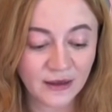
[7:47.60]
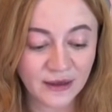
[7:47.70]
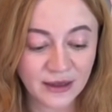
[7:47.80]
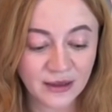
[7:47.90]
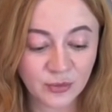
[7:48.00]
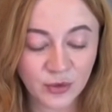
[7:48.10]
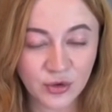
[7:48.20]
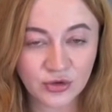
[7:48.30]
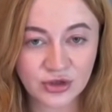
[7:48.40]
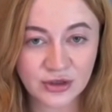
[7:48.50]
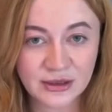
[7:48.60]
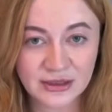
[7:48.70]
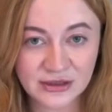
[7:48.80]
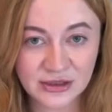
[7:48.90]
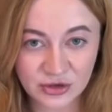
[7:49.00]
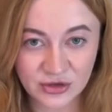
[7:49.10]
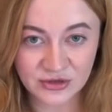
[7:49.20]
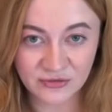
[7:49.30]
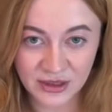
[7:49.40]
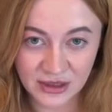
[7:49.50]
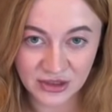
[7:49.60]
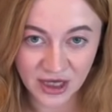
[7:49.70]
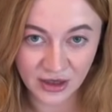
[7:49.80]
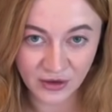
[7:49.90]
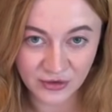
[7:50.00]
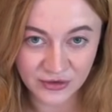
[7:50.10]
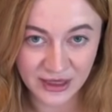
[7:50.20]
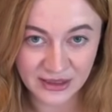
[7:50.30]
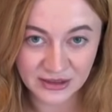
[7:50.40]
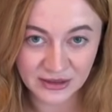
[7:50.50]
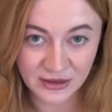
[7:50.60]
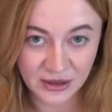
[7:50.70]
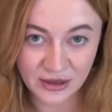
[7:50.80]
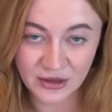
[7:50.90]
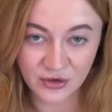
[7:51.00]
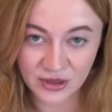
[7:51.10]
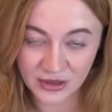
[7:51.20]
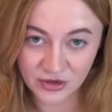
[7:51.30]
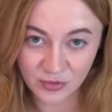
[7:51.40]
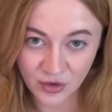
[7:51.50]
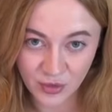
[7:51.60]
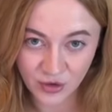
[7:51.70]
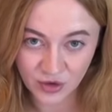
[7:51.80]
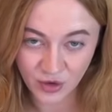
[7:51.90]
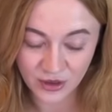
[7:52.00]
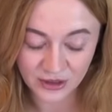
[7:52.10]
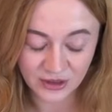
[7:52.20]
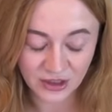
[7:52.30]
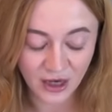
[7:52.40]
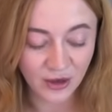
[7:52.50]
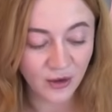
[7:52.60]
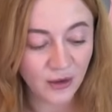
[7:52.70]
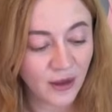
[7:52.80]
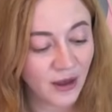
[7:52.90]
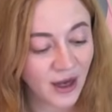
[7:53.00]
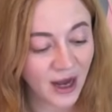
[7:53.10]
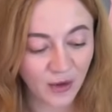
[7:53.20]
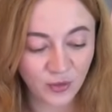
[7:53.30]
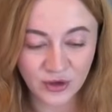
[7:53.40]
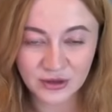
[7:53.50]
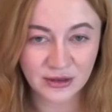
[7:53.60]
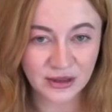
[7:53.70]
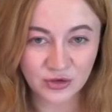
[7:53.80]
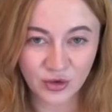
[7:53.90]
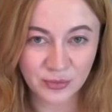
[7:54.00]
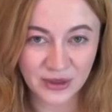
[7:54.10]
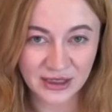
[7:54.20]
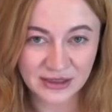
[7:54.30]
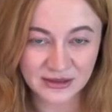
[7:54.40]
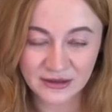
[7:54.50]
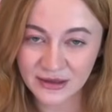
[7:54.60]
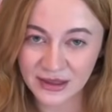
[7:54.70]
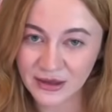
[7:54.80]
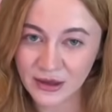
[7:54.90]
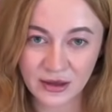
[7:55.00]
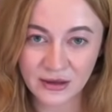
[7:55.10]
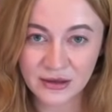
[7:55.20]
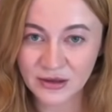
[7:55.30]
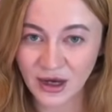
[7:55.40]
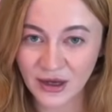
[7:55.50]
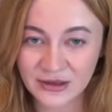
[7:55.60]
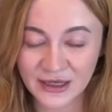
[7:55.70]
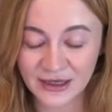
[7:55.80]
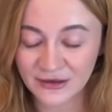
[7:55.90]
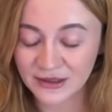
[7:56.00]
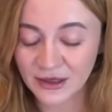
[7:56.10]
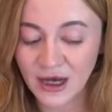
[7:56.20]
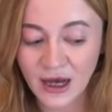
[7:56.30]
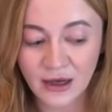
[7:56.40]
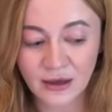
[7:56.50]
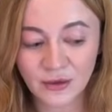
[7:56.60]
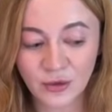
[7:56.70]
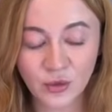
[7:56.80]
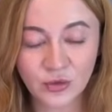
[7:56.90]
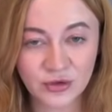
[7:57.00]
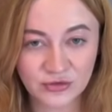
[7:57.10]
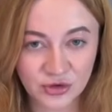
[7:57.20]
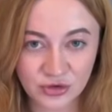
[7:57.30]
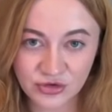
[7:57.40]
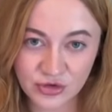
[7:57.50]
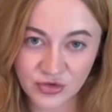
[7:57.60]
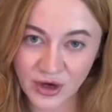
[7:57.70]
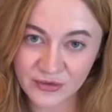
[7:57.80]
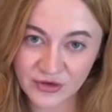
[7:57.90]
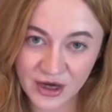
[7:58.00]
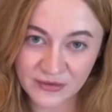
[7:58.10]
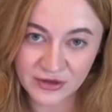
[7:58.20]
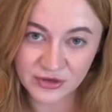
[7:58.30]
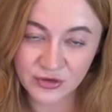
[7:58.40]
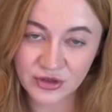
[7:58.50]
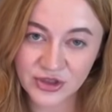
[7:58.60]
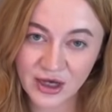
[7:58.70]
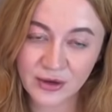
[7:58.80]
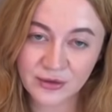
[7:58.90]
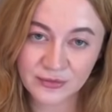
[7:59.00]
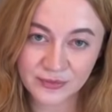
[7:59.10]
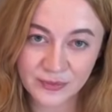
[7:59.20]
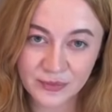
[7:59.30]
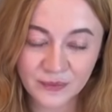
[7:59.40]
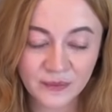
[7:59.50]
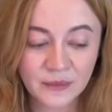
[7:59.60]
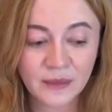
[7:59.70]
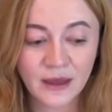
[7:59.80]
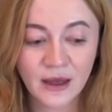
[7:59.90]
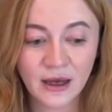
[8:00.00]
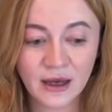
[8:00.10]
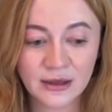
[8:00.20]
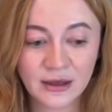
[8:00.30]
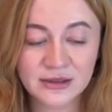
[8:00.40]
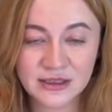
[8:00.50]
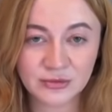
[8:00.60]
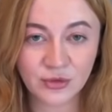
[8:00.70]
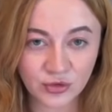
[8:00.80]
in the promotion, it's exclusively a channel, that is, you need to promote only the channel, I would, in your place, either not take this client or refuse to drive traffic to the channel. There is a small